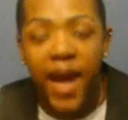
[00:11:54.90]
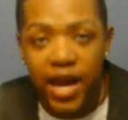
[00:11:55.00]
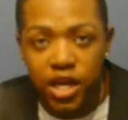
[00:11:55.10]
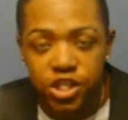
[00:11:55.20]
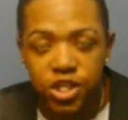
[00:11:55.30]

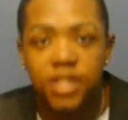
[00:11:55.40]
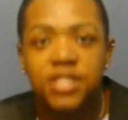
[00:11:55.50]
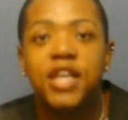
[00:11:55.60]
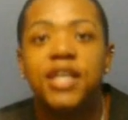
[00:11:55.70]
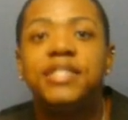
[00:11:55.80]

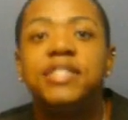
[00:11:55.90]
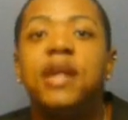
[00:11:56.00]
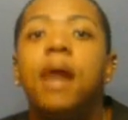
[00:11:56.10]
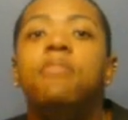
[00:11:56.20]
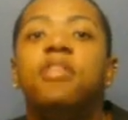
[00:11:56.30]
patience and
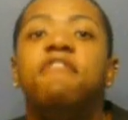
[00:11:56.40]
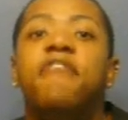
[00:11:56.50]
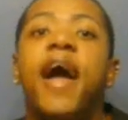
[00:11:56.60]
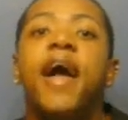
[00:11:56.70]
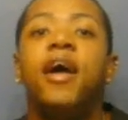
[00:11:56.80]
accept
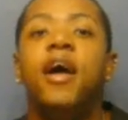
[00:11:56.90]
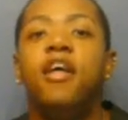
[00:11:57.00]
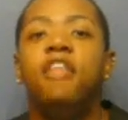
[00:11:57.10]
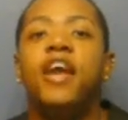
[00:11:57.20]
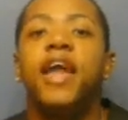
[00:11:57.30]
the fact
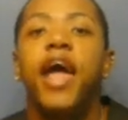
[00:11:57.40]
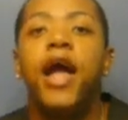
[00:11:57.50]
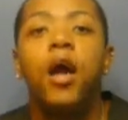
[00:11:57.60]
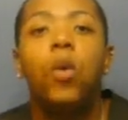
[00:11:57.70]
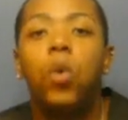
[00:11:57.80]
that
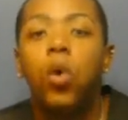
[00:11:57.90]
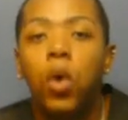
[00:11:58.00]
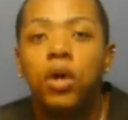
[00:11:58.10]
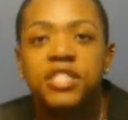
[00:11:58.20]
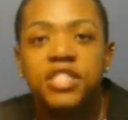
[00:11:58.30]
hair
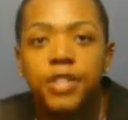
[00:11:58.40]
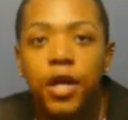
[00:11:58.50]
will grow